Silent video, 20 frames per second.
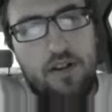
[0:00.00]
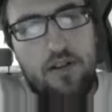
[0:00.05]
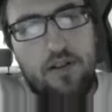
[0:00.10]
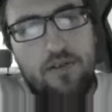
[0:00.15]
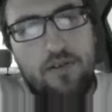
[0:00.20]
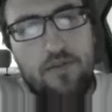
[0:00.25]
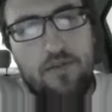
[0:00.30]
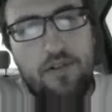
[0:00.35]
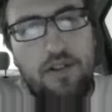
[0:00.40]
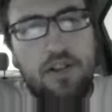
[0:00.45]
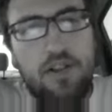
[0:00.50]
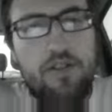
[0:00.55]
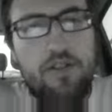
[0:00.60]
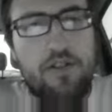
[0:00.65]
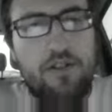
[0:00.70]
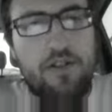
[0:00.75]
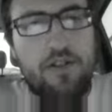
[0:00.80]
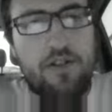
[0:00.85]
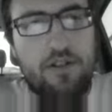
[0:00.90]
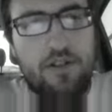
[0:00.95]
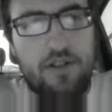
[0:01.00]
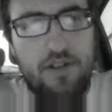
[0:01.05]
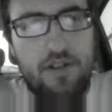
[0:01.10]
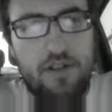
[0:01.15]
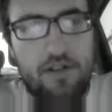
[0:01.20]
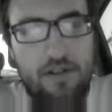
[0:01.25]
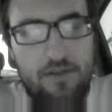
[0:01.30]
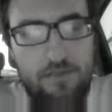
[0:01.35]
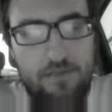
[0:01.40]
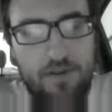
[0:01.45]
for each
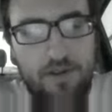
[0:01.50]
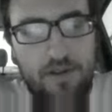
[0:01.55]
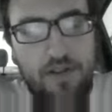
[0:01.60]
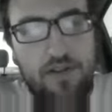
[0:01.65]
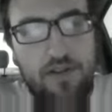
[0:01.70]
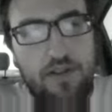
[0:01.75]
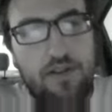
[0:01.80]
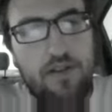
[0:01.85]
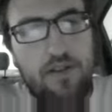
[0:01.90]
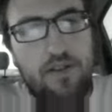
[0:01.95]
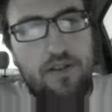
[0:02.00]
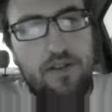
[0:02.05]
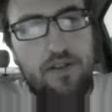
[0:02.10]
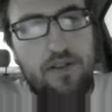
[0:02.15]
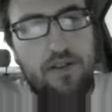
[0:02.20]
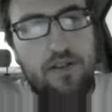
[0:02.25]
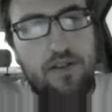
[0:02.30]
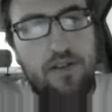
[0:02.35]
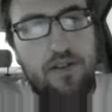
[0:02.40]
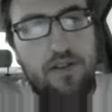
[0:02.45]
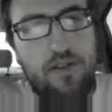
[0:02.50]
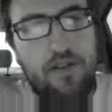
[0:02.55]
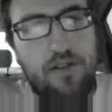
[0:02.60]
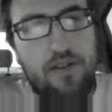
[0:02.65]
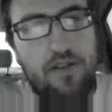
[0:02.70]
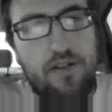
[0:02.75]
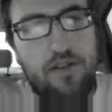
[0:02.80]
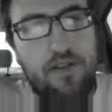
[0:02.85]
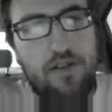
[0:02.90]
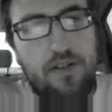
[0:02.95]
element,
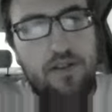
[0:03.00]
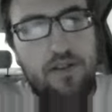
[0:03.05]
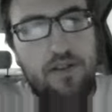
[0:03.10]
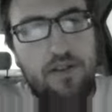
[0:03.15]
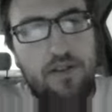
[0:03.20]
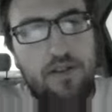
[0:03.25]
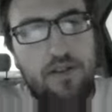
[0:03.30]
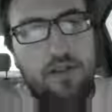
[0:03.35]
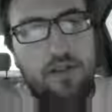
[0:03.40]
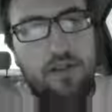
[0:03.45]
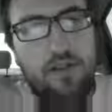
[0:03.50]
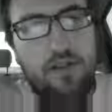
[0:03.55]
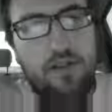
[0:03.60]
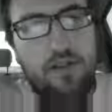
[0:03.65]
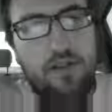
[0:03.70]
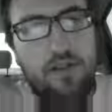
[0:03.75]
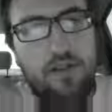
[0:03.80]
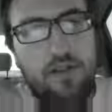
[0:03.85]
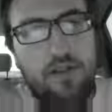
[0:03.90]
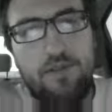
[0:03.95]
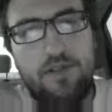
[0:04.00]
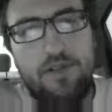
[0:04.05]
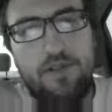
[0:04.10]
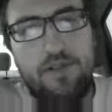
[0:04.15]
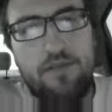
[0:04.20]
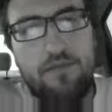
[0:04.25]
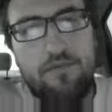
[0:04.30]
it's x and nums.